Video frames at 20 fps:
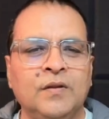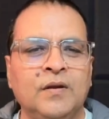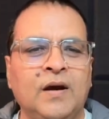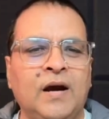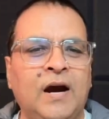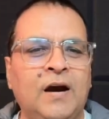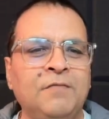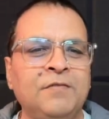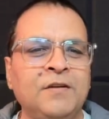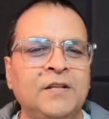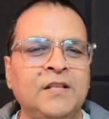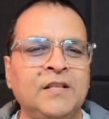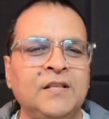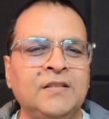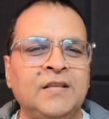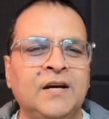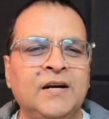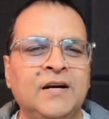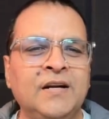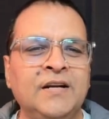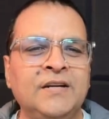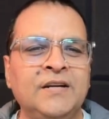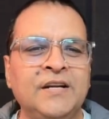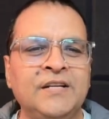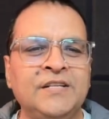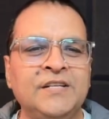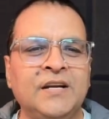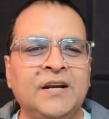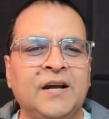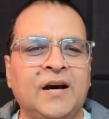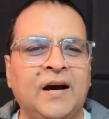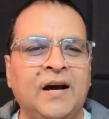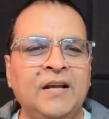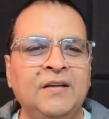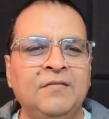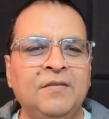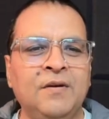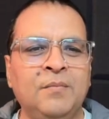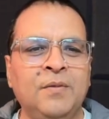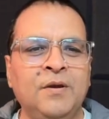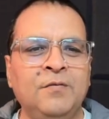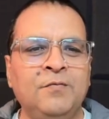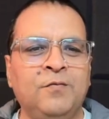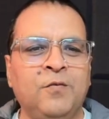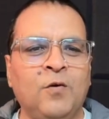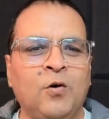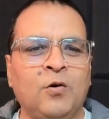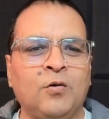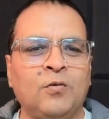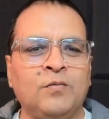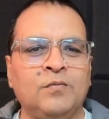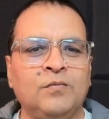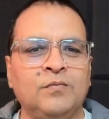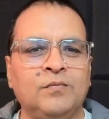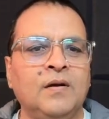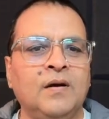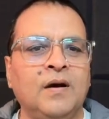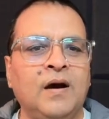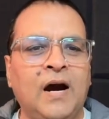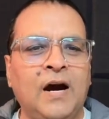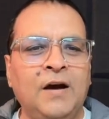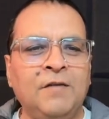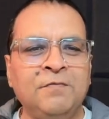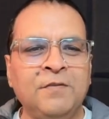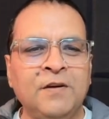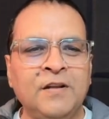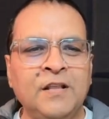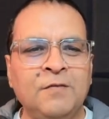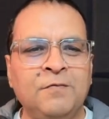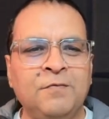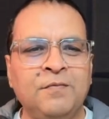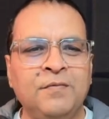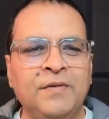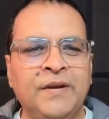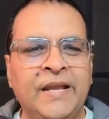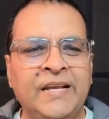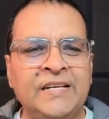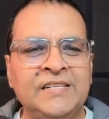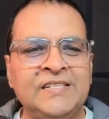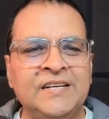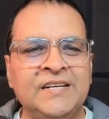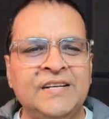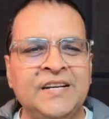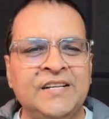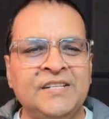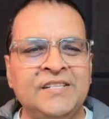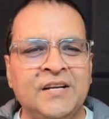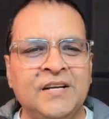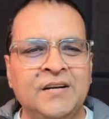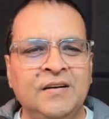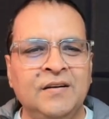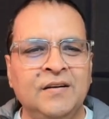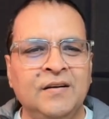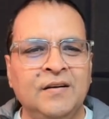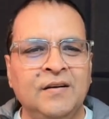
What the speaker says: After the third iteration I will be 4. After the next iteration